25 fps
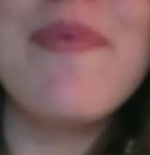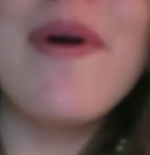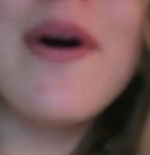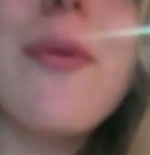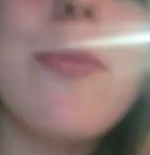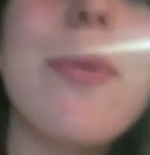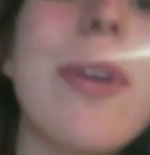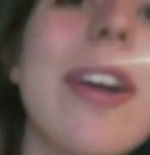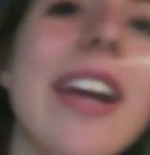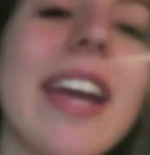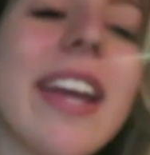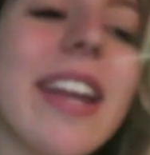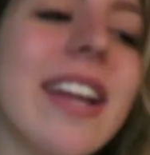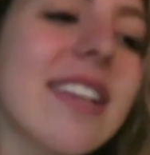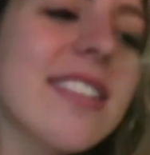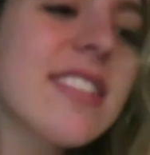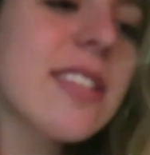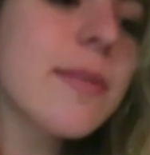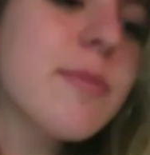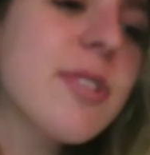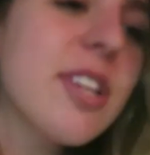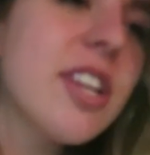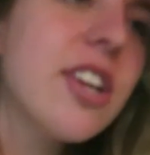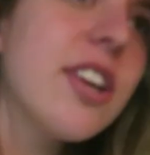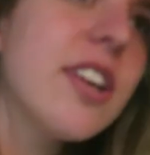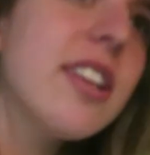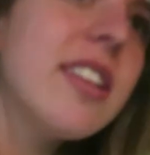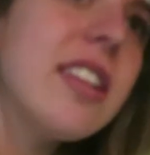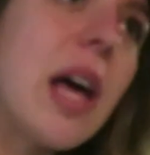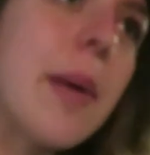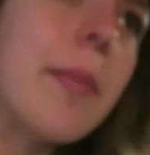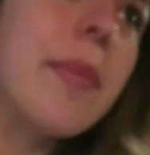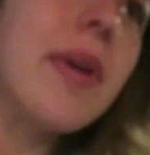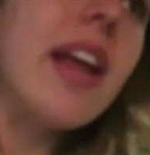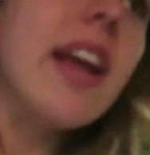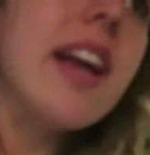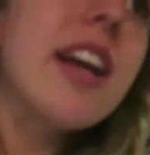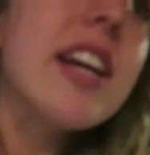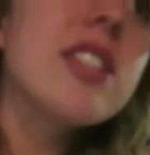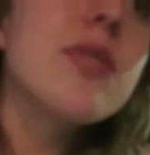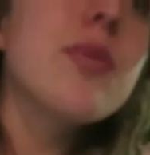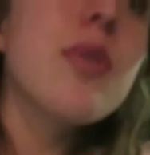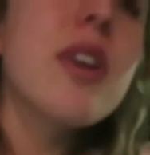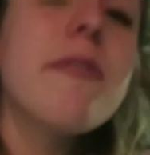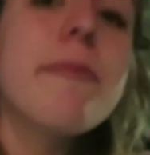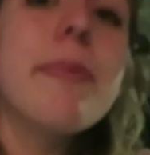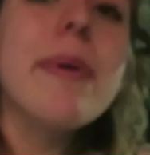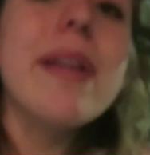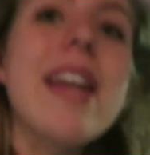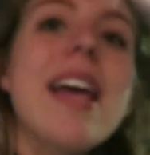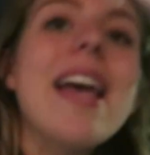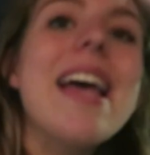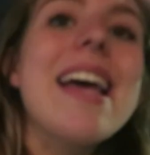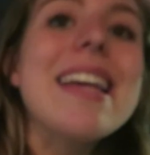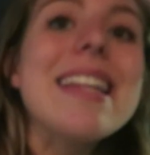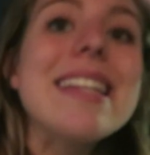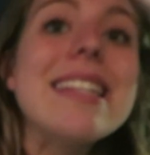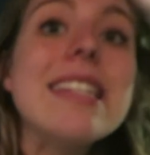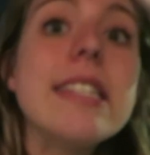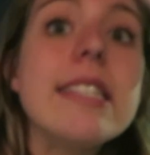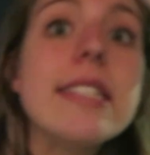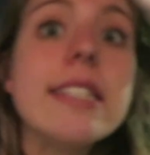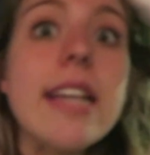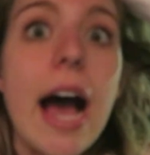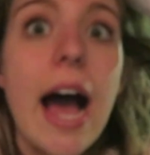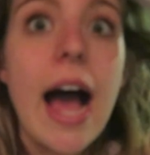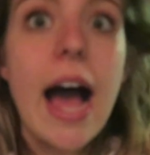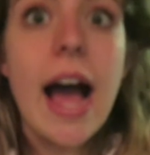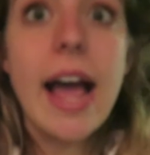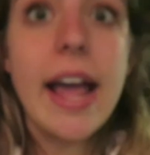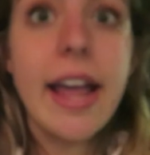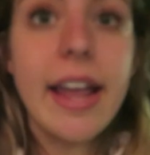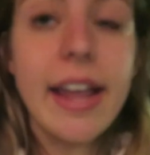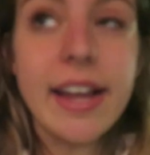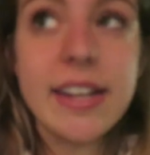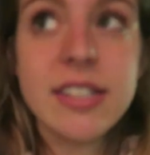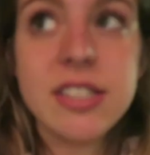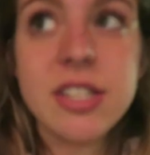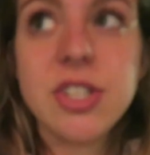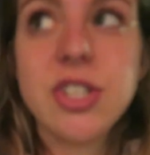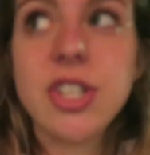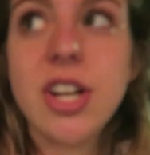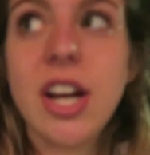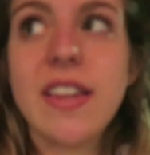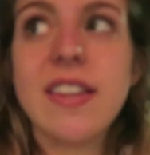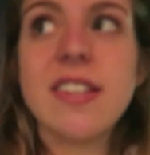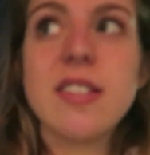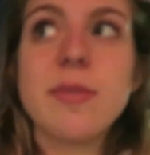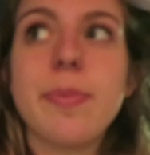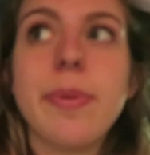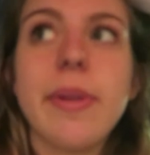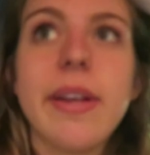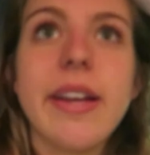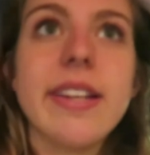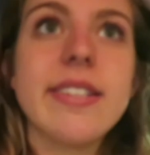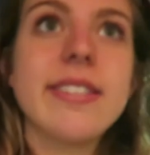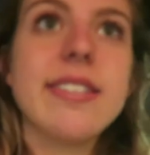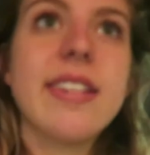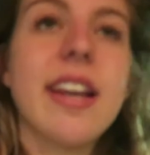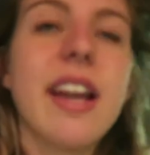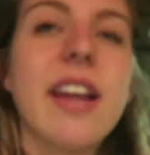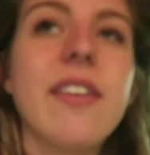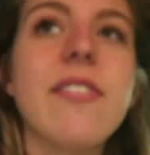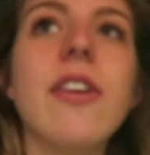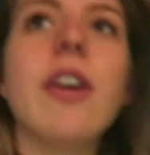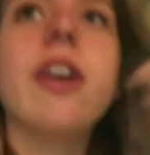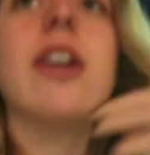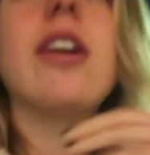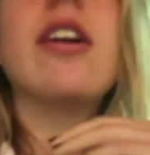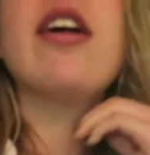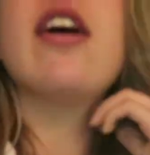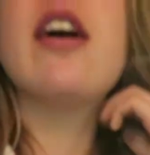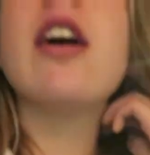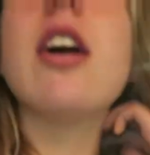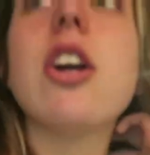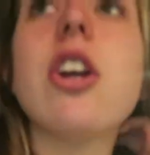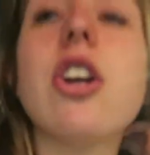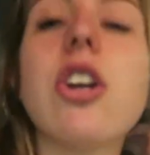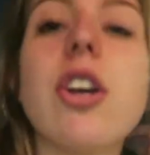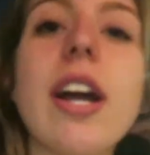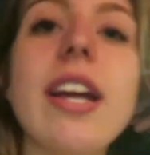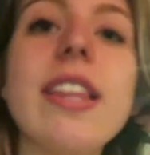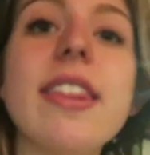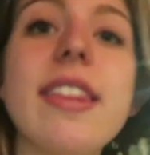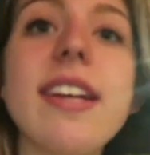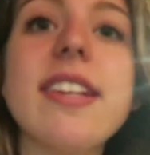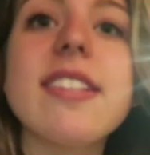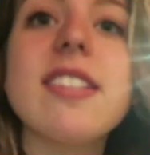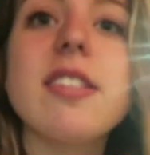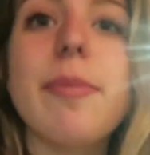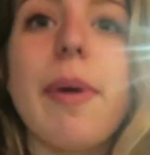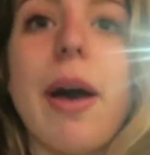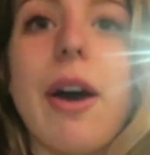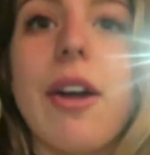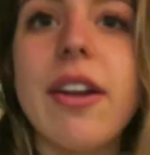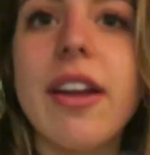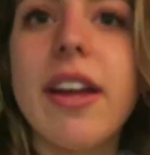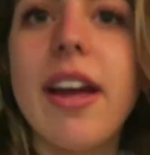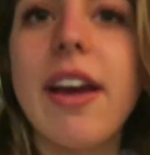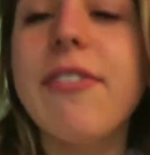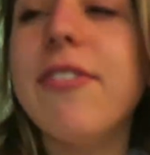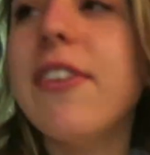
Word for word: But we're getting some dinner at Lemonade because we've been dying to try this place and I've heard great things about it.